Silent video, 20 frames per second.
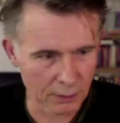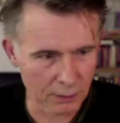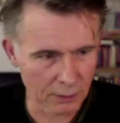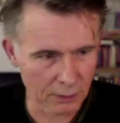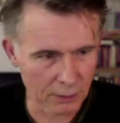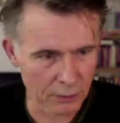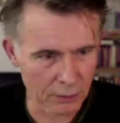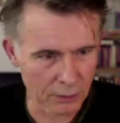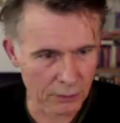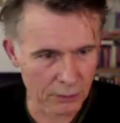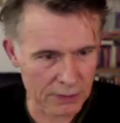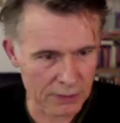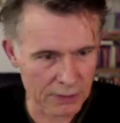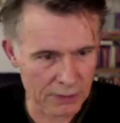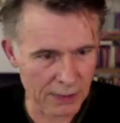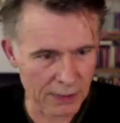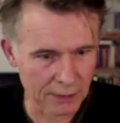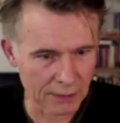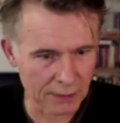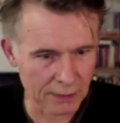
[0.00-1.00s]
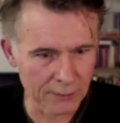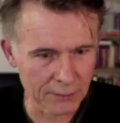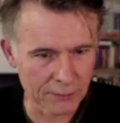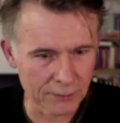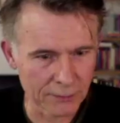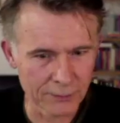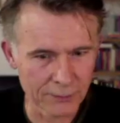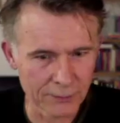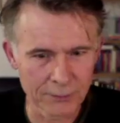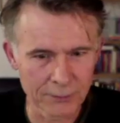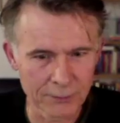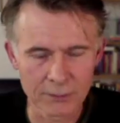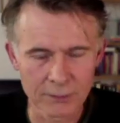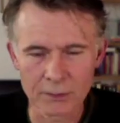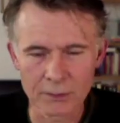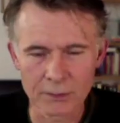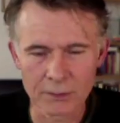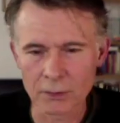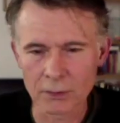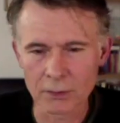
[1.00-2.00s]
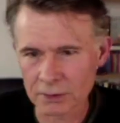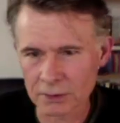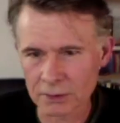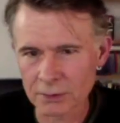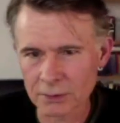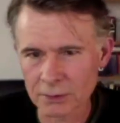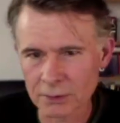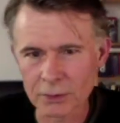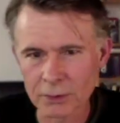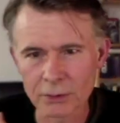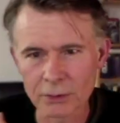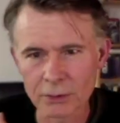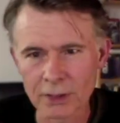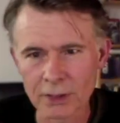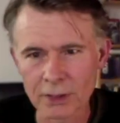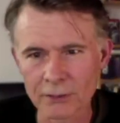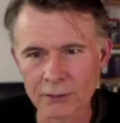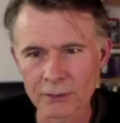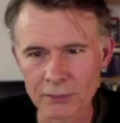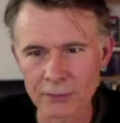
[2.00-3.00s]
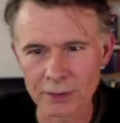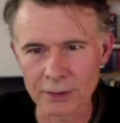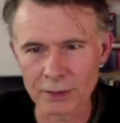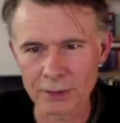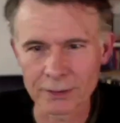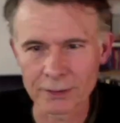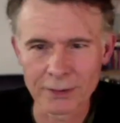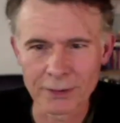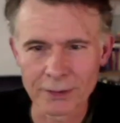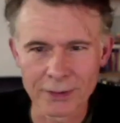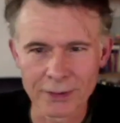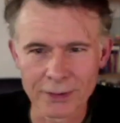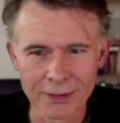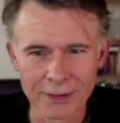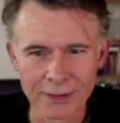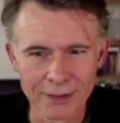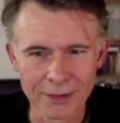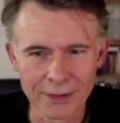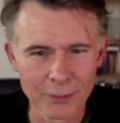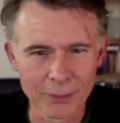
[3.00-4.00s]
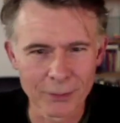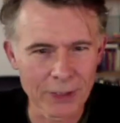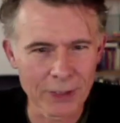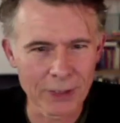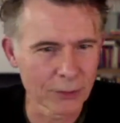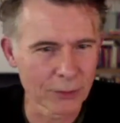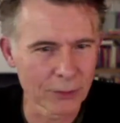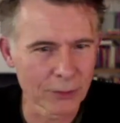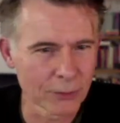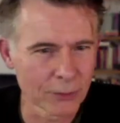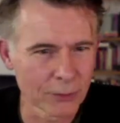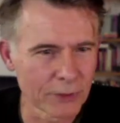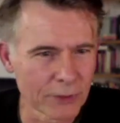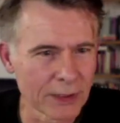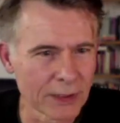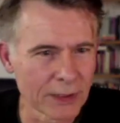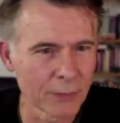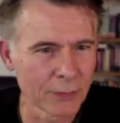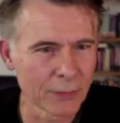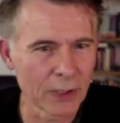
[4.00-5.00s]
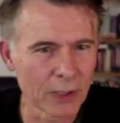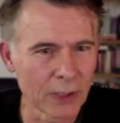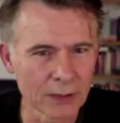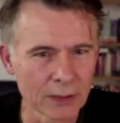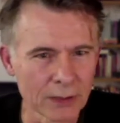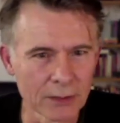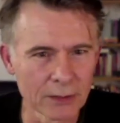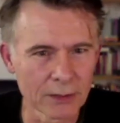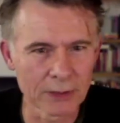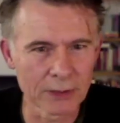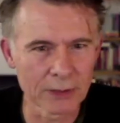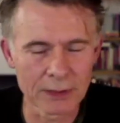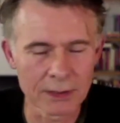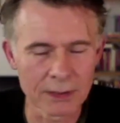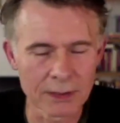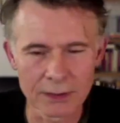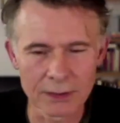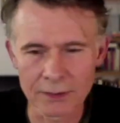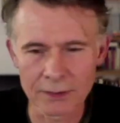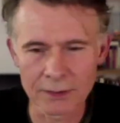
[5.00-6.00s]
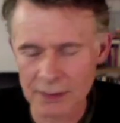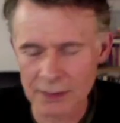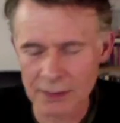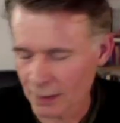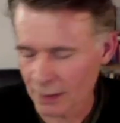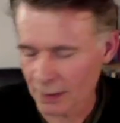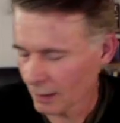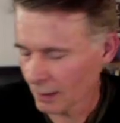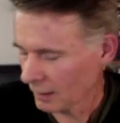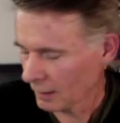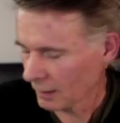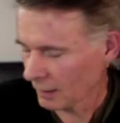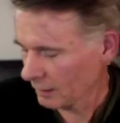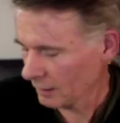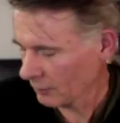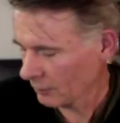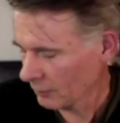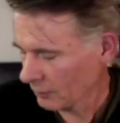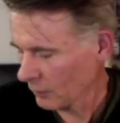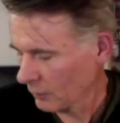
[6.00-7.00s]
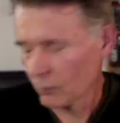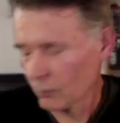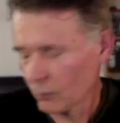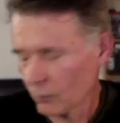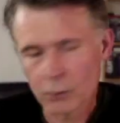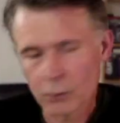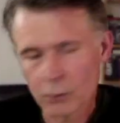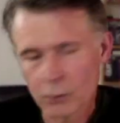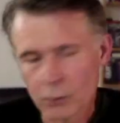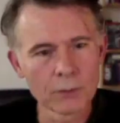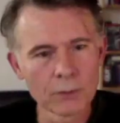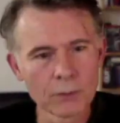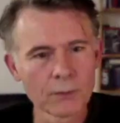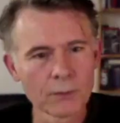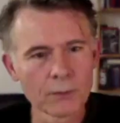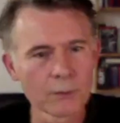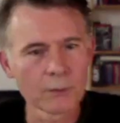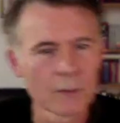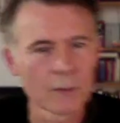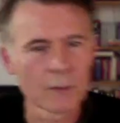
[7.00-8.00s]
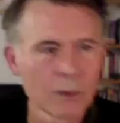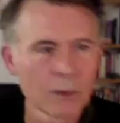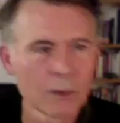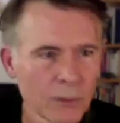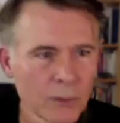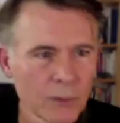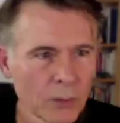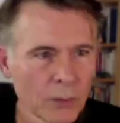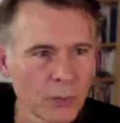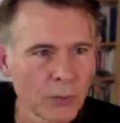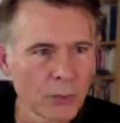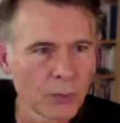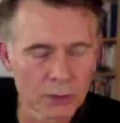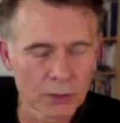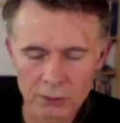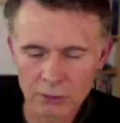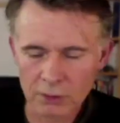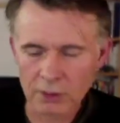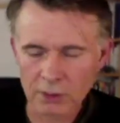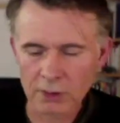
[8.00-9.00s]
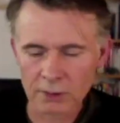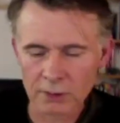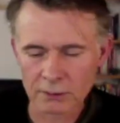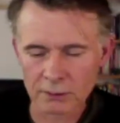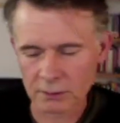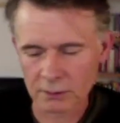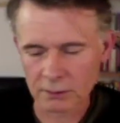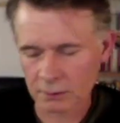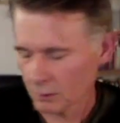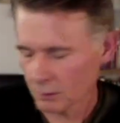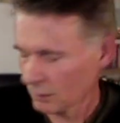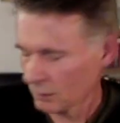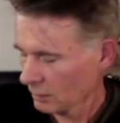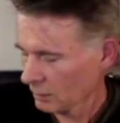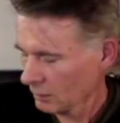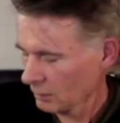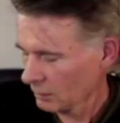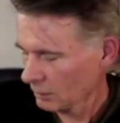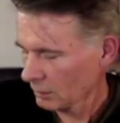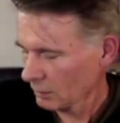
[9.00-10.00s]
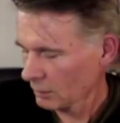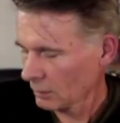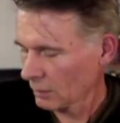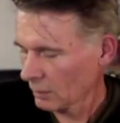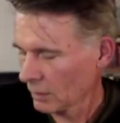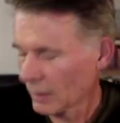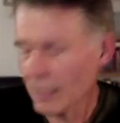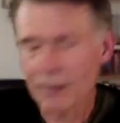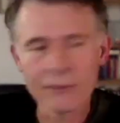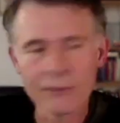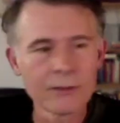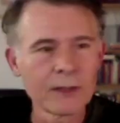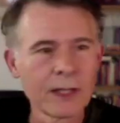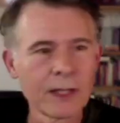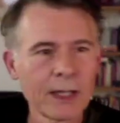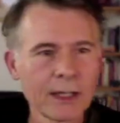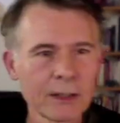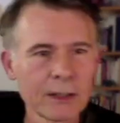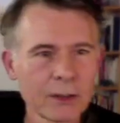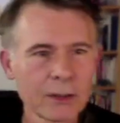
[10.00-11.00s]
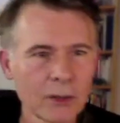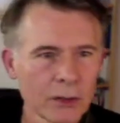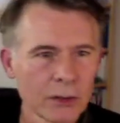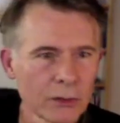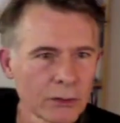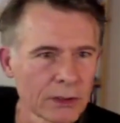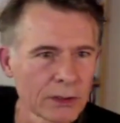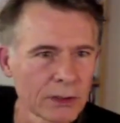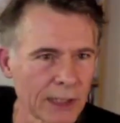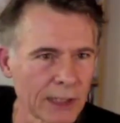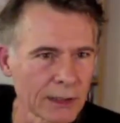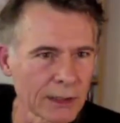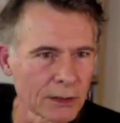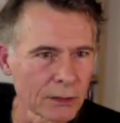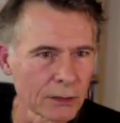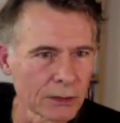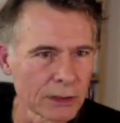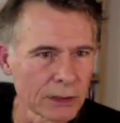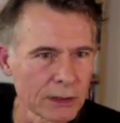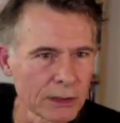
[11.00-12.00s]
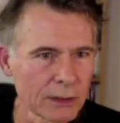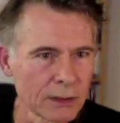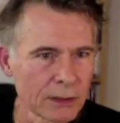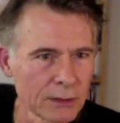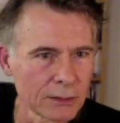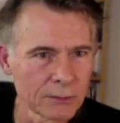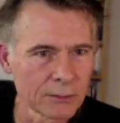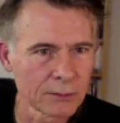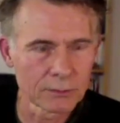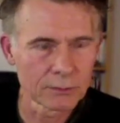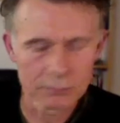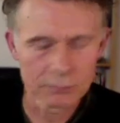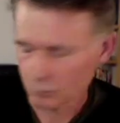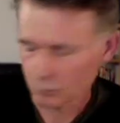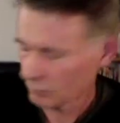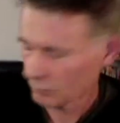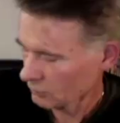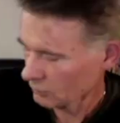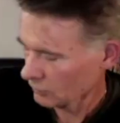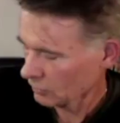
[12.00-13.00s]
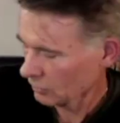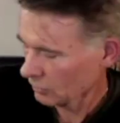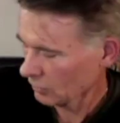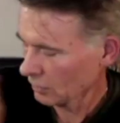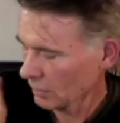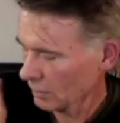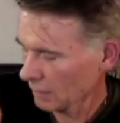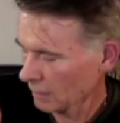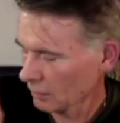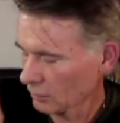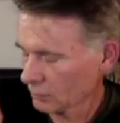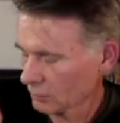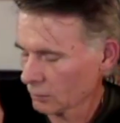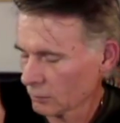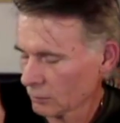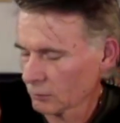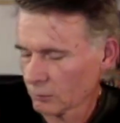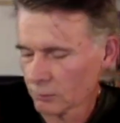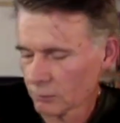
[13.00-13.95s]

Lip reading: yourself. So since we don't have, we cannot do really partnering here. If you put your left hand on your deltoid, so like on